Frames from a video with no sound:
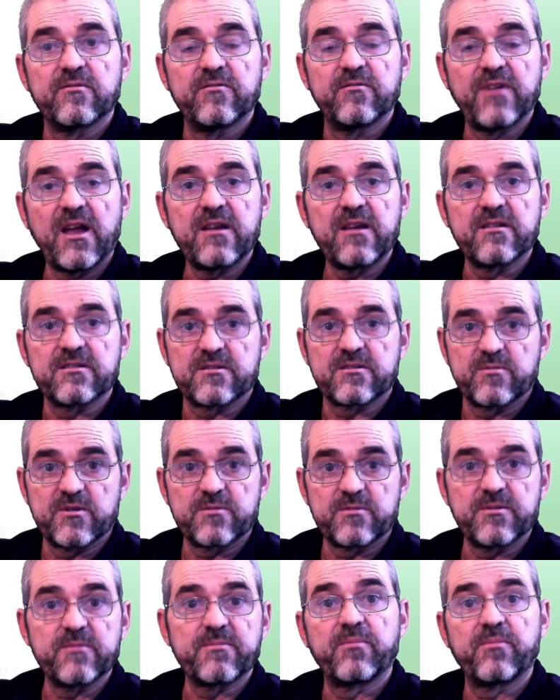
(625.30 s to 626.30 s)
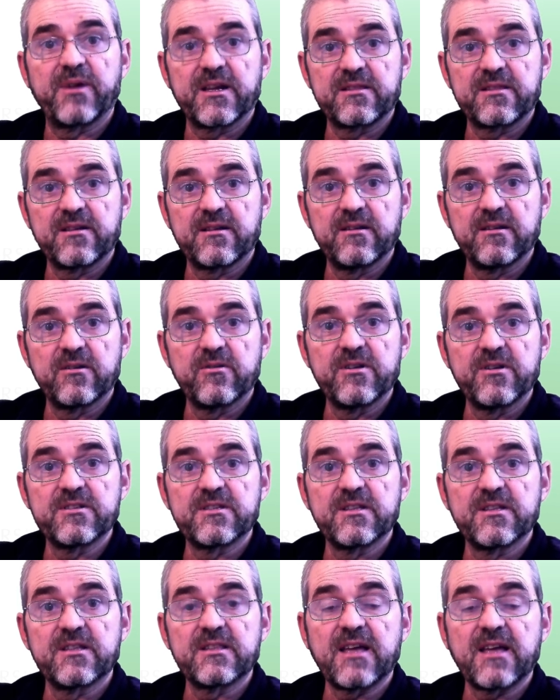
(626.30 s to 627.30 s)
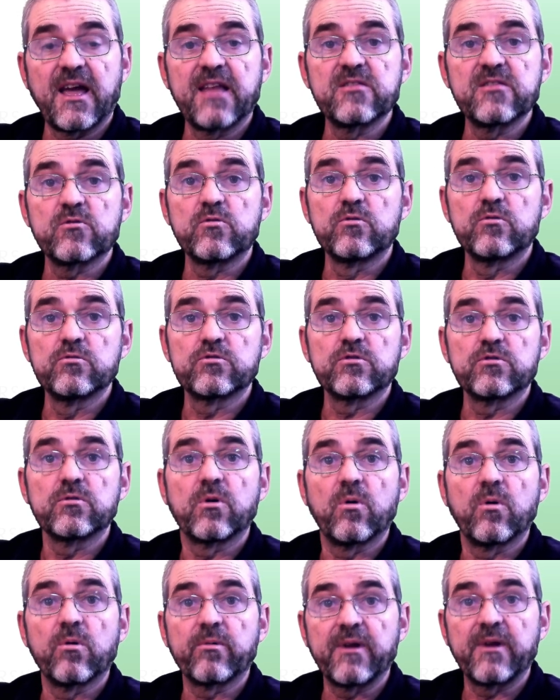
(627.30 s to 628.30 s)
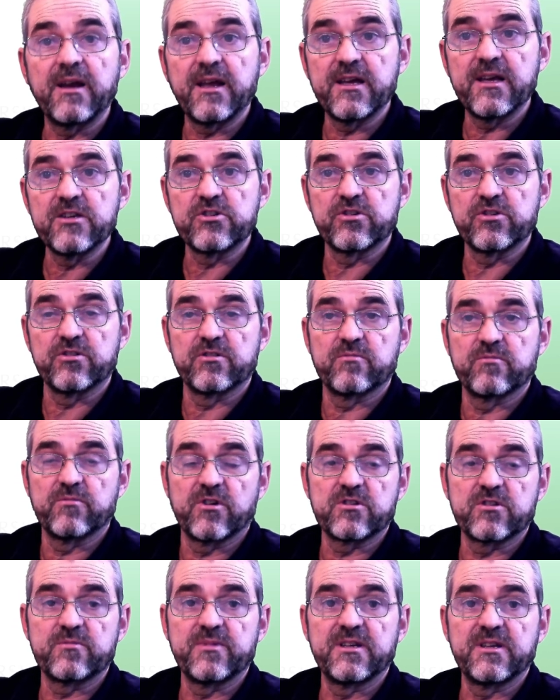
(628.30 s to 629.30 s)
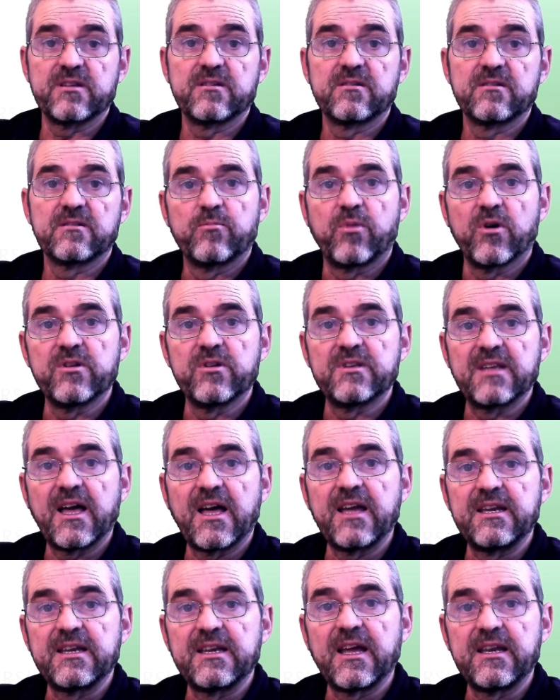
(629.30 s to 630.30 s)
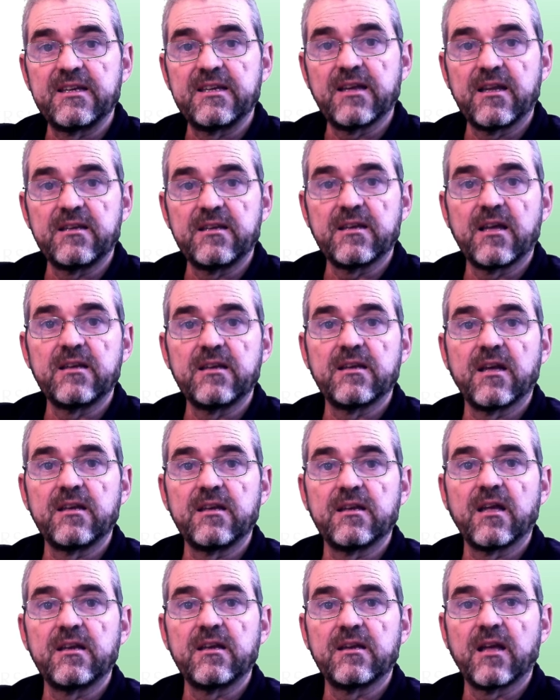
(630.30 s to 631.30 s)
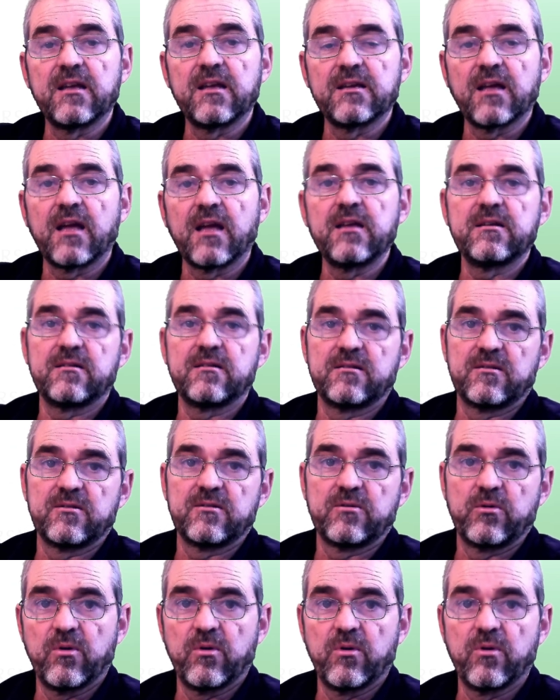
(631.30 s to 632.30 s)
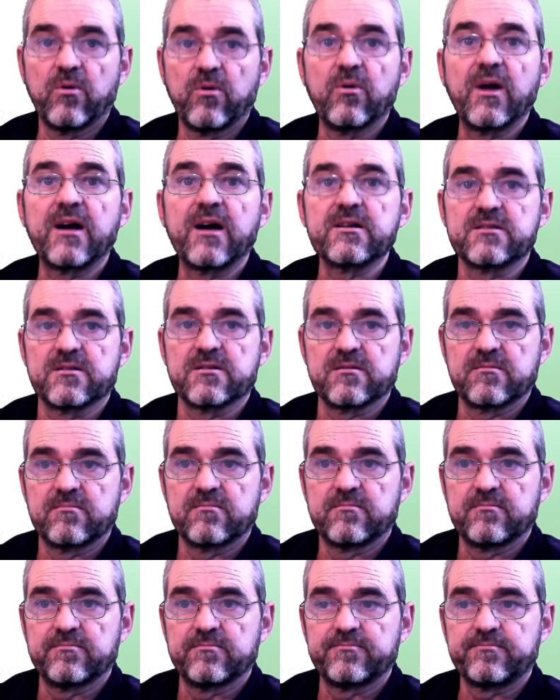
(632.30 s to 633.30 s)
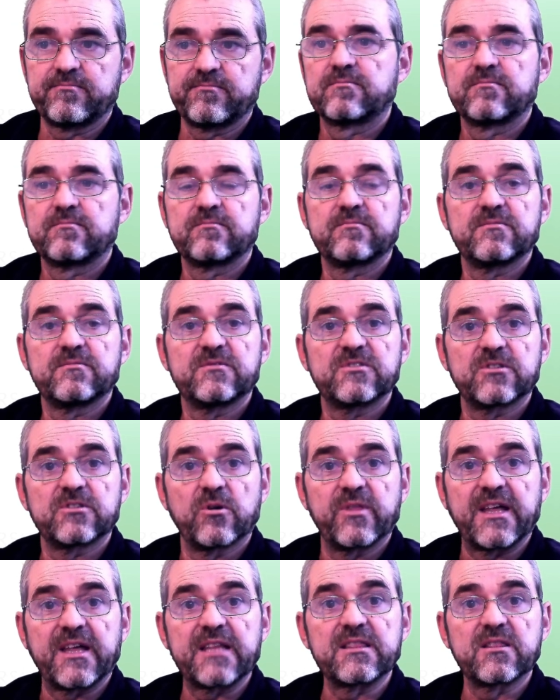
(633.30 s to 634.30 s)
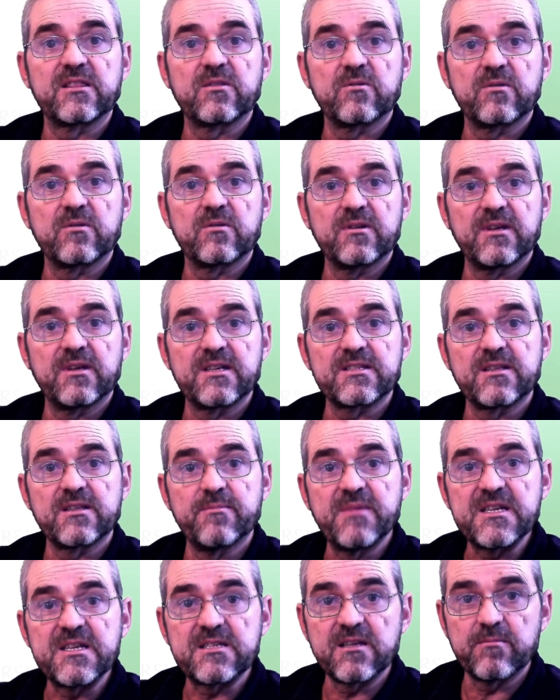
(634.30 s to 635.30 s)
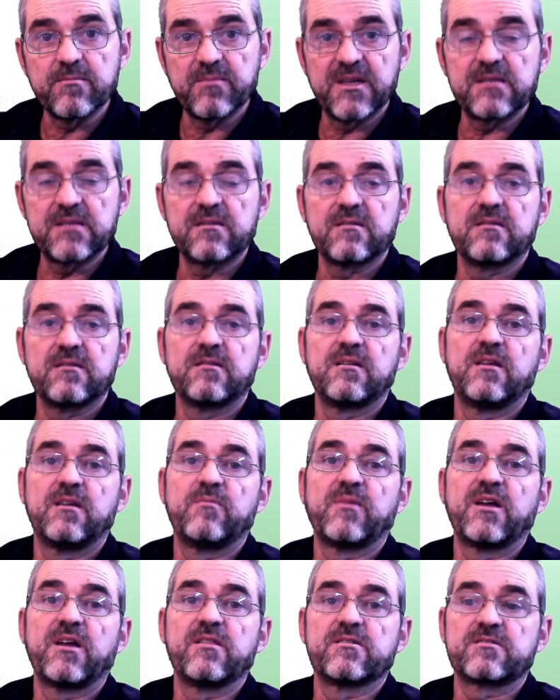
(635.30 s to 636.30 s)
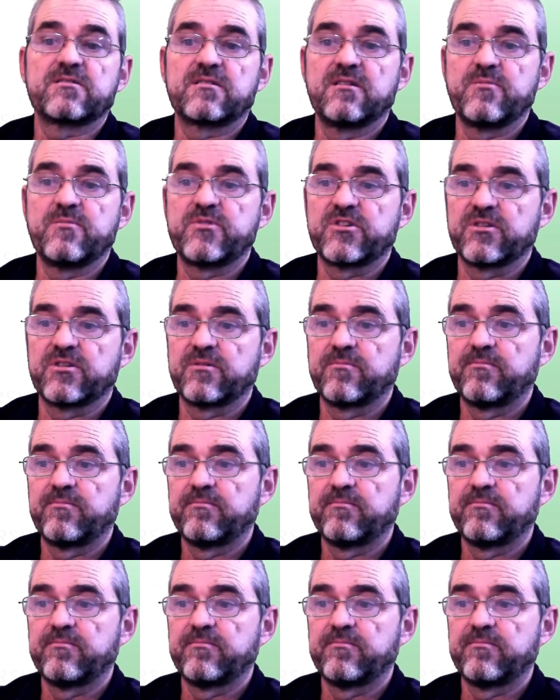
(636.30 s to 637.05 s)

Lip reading: variance must be practically coincident, and also correlation must be 0.9999999 or larger. So that is the missing bit in my description.